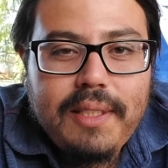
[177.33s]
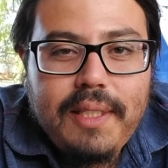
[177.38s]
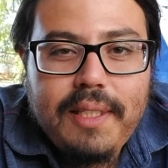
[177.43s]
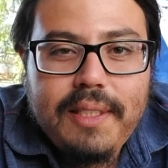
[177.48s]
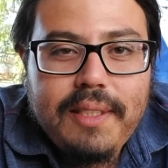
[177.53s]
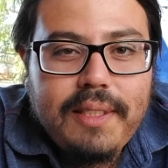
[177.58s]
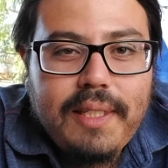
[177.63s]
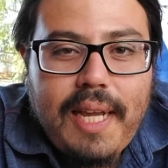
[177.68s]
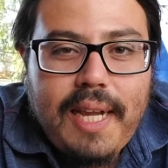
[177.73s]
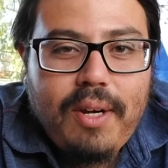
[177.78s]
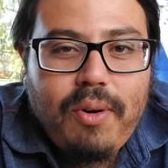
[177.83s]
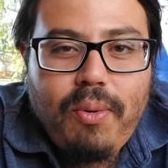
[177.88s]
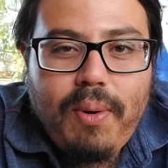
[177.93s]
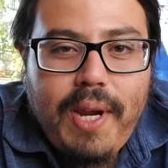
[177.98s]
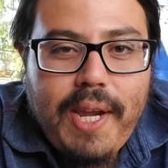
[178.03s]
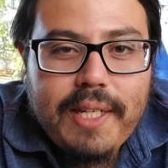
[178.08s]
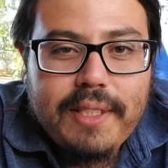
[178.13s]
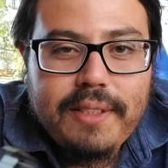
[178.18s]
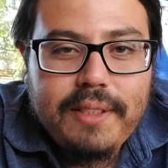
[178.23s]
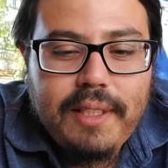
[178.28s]
They
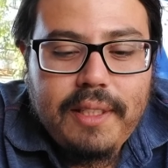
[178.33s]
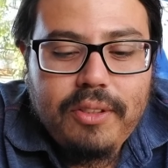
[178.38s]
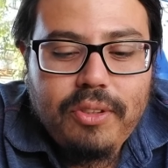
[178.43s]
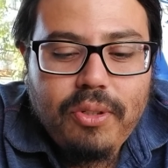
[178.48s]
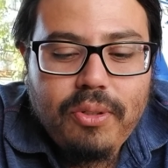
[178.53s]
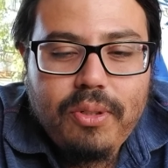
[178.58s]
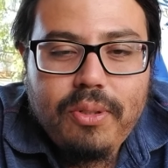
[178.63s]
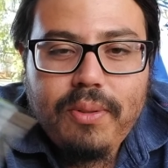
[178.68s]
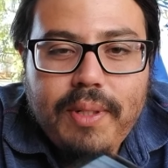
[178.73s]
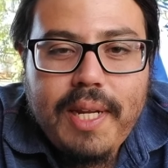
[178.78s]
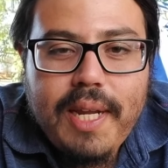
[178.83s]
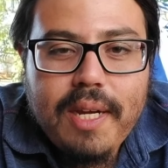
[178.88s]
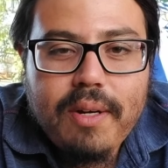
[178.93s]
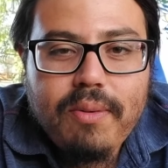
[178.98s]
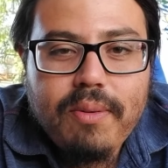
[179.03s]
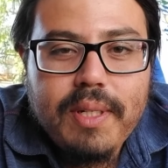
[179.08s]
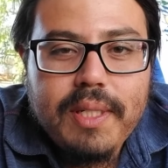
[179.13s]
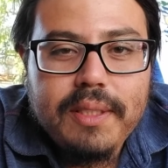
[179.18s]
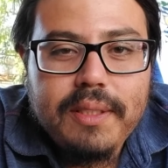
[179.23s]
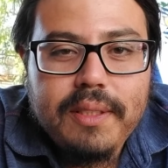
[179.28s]
acquiesced. They totally
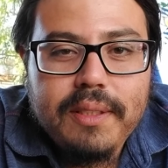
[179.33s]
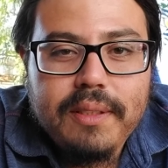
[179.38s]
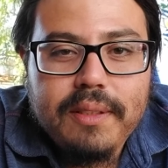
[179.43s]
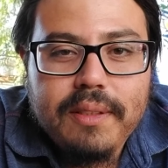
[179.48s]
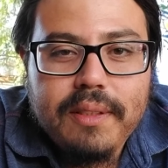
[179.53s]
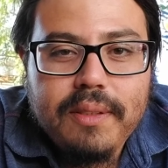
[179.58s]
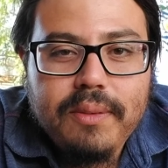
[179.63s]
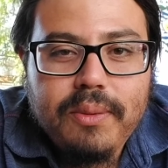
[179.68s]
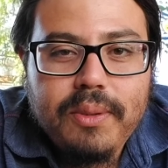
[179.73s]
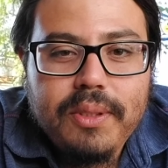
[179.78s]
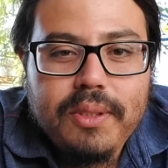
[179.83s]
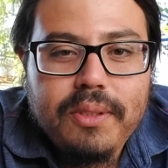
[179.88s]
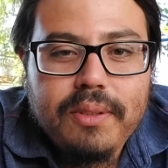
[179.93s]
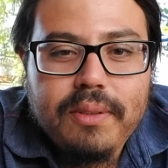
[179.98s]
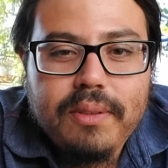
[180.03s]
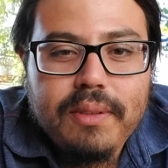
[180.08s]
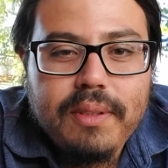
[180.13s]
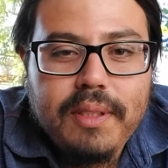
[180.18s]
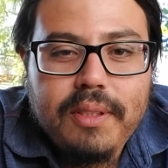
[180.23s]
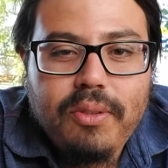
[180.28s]
acquiesced. It was
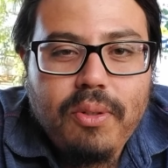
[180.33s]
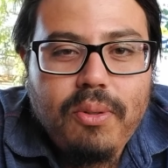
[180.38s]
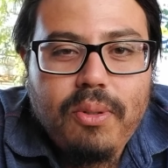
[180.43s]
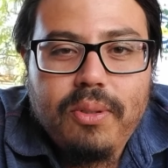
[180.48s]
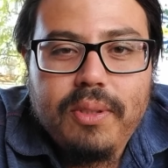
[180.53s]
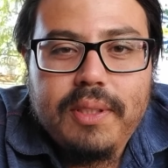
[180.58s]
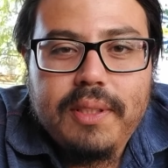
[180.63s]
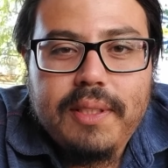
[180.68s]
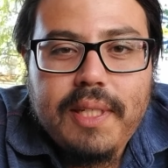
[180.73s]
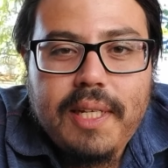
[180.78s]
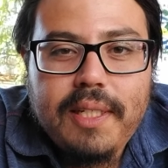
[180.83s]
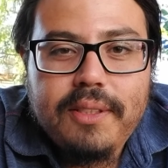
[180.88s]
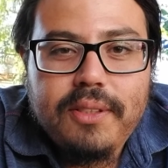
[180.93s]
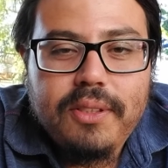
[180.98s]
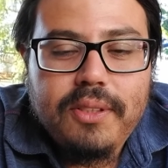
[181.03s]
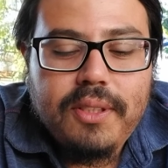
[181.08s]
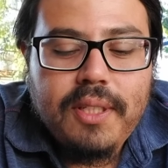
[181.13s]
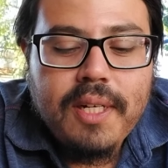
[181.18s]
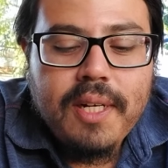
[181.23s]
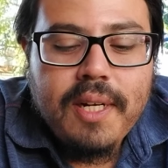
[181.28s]
a total disaster.